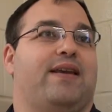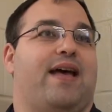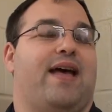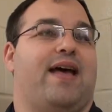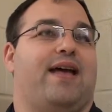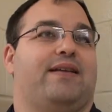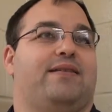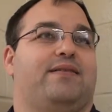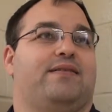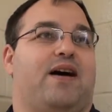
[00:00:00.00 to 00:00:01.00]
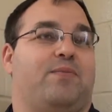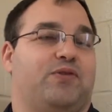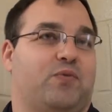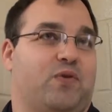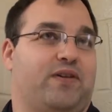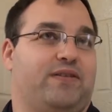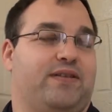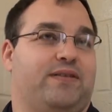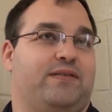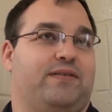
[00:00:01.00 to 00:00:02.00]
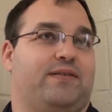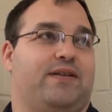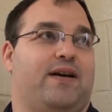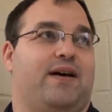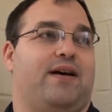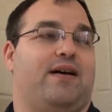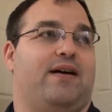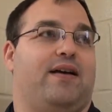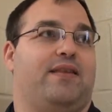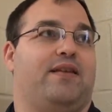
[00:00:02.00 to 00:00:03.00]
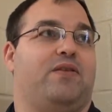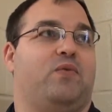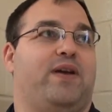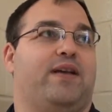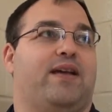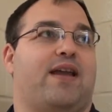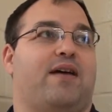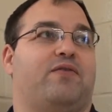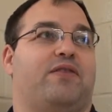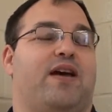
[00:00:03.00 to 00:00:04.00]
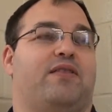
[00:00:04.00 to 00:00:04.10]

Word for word: at Thomas Worthington, uh, and then the weekend after that